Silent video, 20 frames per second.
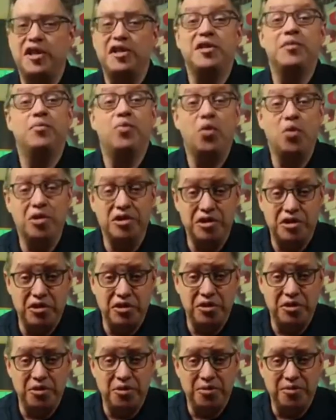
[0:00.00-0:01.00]
is important to
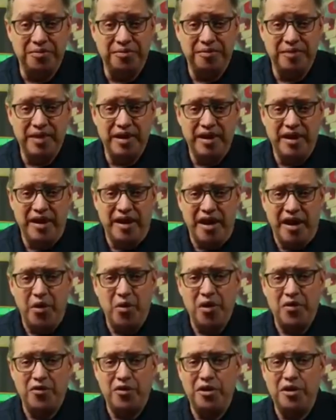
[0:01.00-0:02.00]
you.
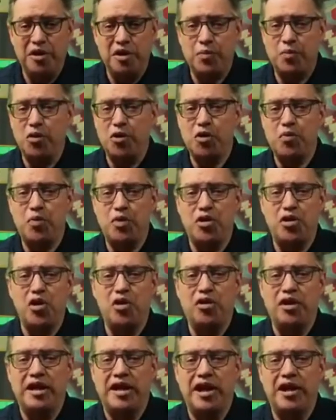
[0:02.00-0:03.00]
However, a sportsbook
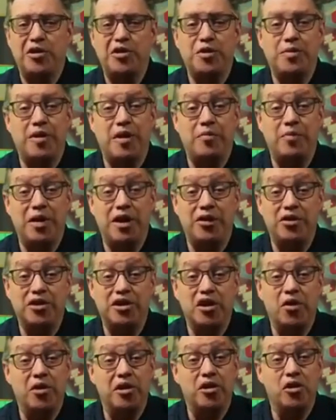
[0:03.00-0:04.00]
only cares about bettors
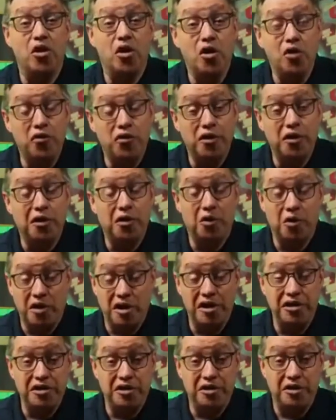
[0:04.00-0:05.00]
going over or
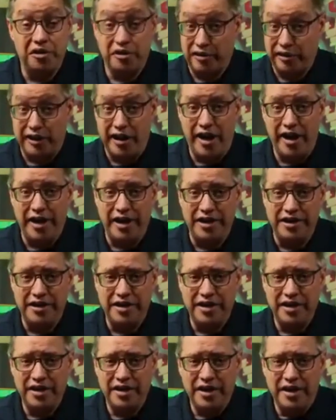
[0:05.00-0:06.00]
under their line.
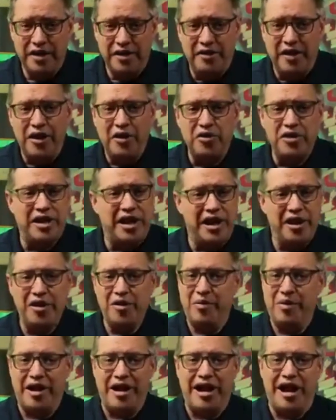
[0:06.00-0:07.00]
They don't care
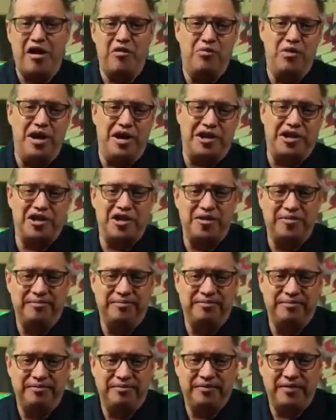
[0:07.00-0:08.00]
by how much.
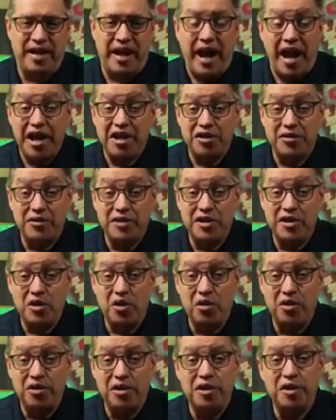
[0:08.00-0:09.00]
As a
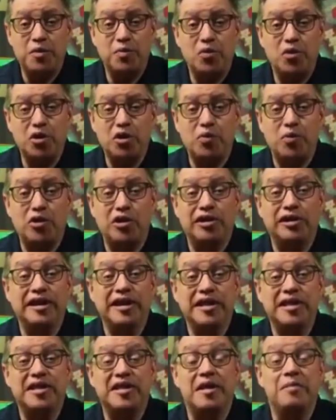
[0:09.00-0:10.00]
result, a sportsbook
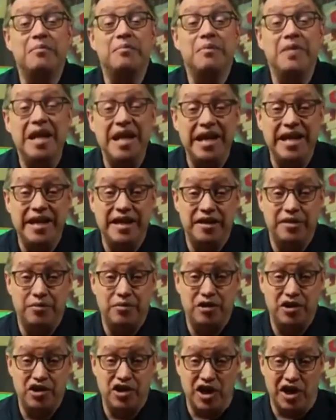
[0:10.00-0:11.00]
lists a median
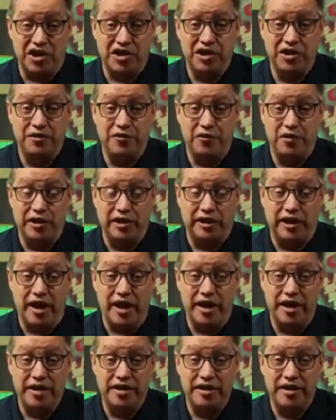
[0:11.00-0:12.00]
projection for the
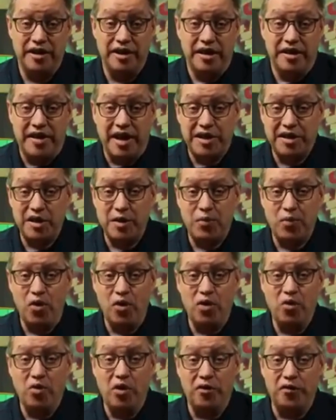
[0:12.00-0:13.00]
line. That's the
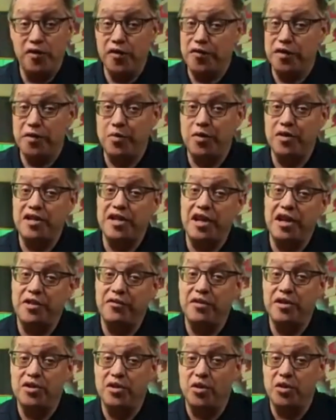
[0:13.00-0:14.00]
point where 50% of the
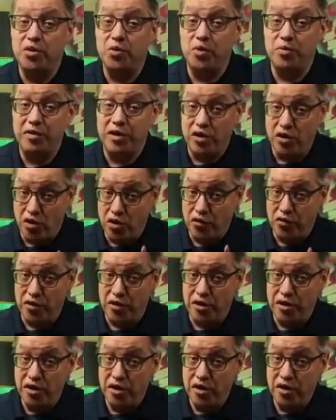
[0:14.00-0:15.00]
results would be
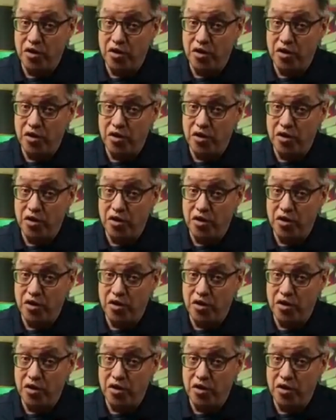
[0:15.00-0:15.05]
over